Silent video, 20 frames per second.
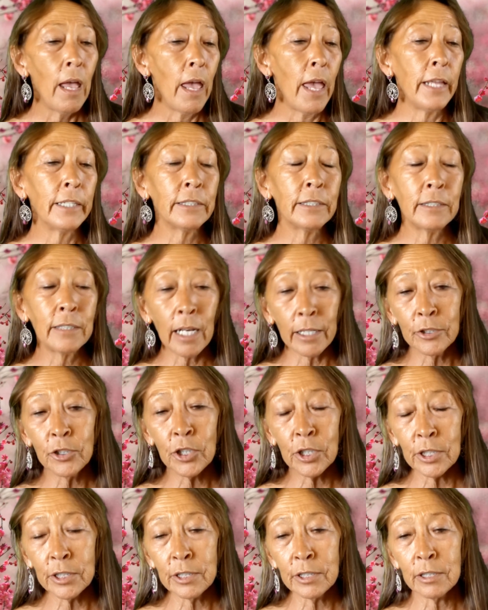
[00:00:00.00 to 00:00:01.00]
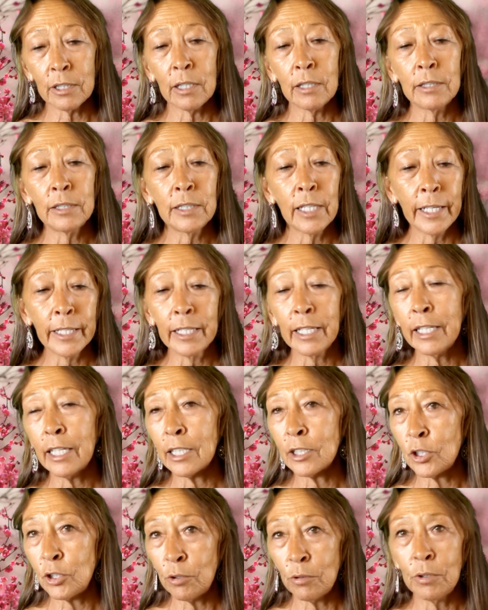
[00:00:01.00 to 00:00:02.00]
and it's not just a psychic
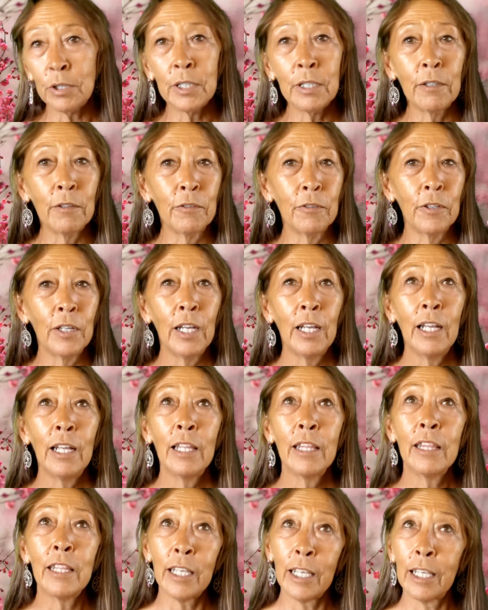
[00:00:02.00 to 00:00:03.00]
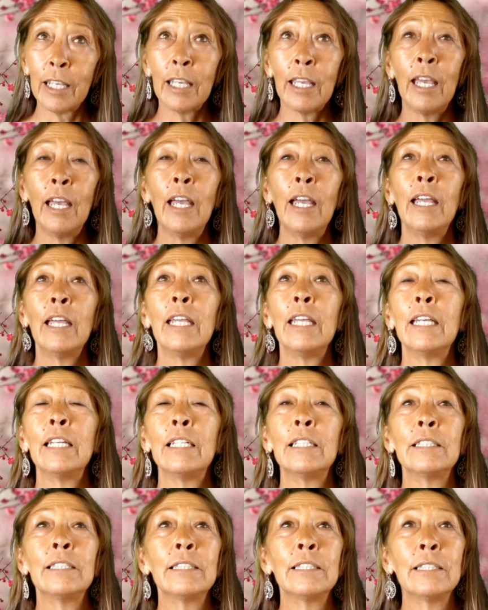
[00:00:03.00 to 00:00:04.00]
intuitive thing. It
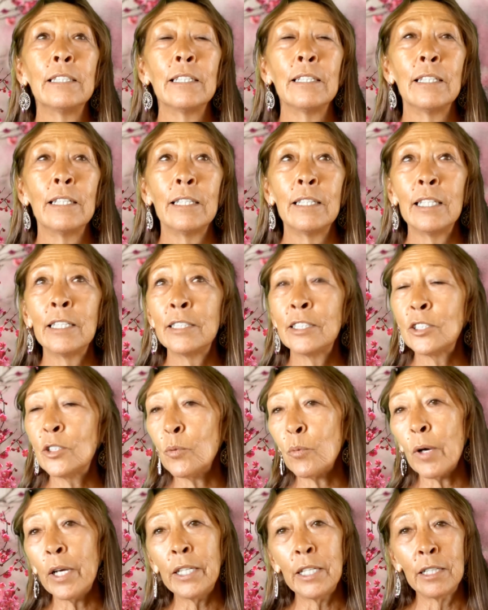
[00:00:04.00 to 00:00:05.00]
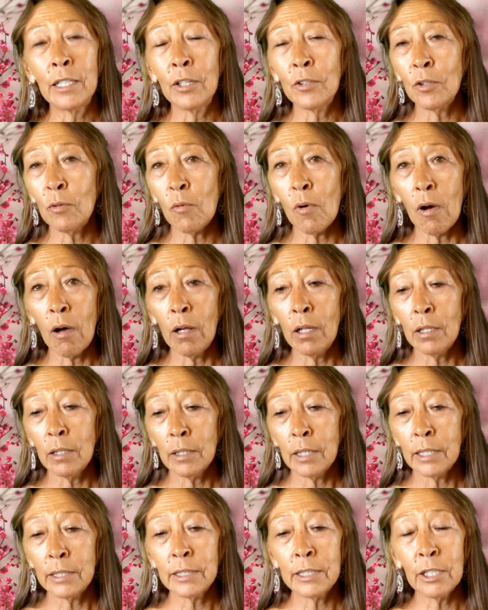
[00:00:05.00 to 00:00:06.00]
is it's the writing on the wall.
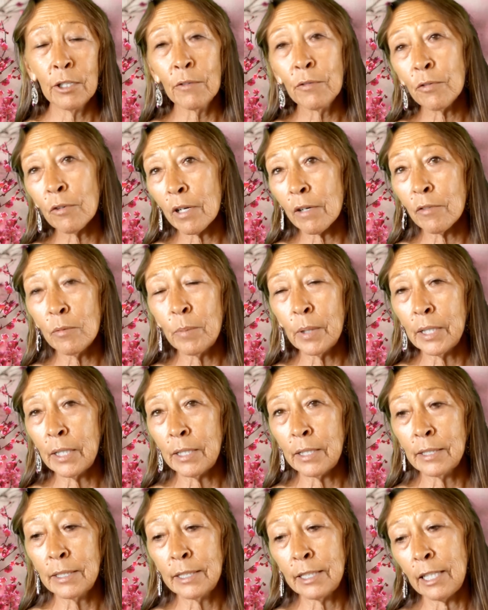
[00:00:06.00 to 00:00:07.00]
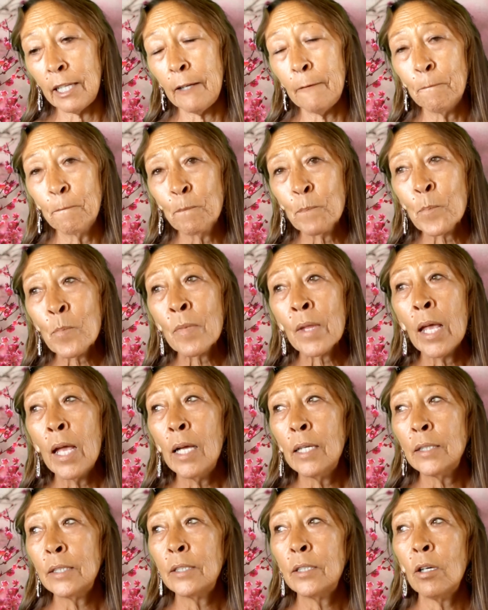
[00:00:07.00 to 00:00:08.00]
It's there for everybody to see.
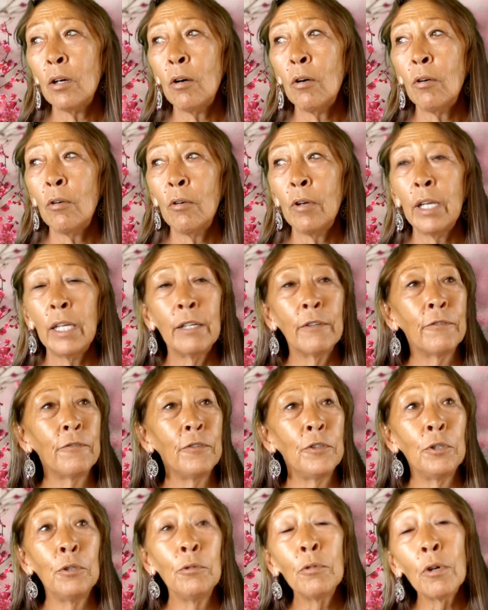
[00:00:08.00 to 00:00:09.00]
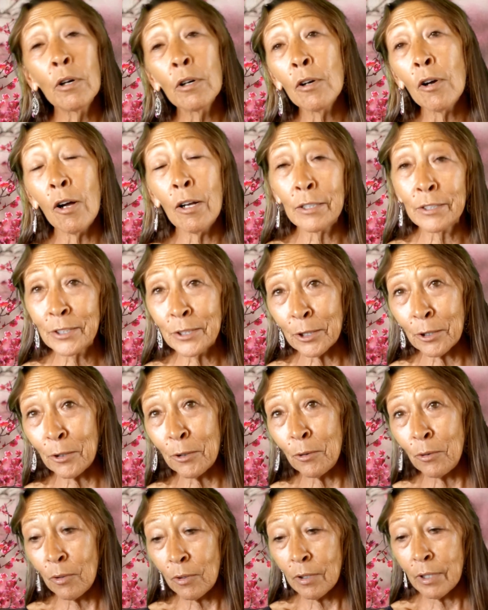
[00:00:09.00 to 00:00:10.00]
So if you are
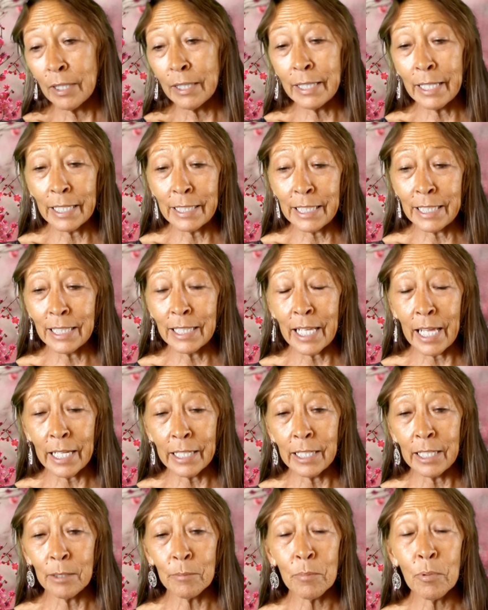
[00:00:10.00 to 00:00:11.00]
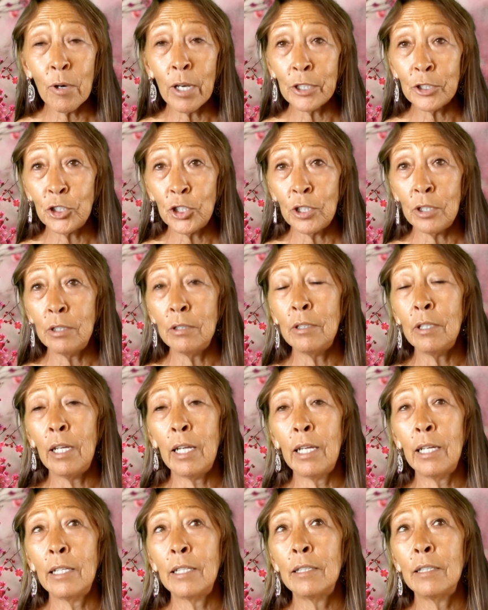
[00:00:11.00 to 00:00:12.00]
also getting that impression
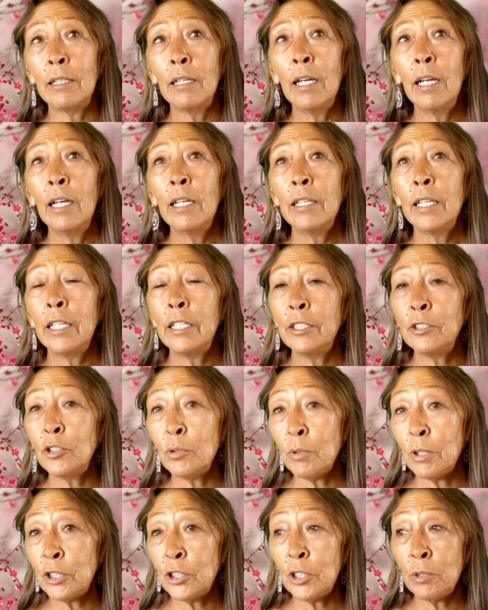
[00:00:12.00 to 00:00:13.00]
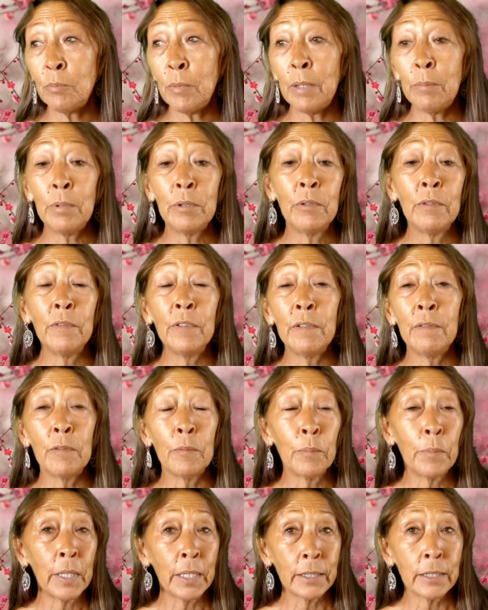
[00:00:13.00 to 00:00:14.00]
and that intuition, maybe you've
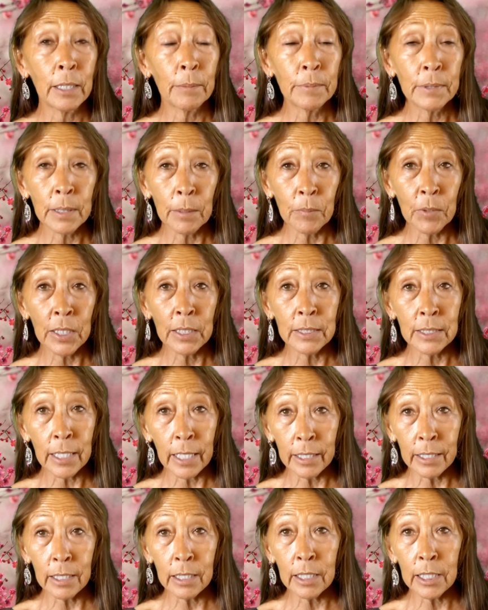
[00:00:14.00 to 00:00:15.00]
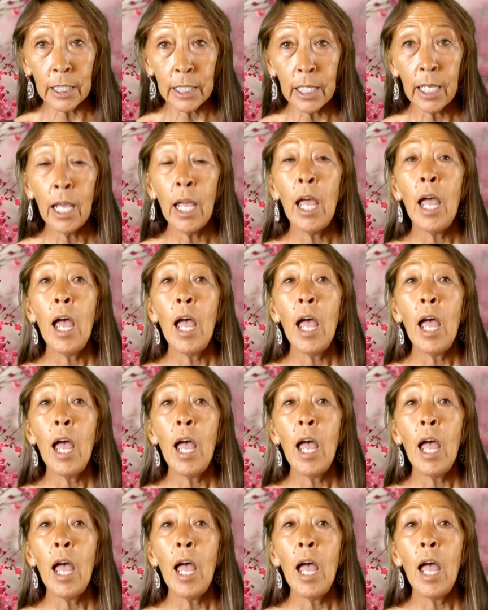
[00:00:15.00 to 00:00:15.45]
even picked up something psychically,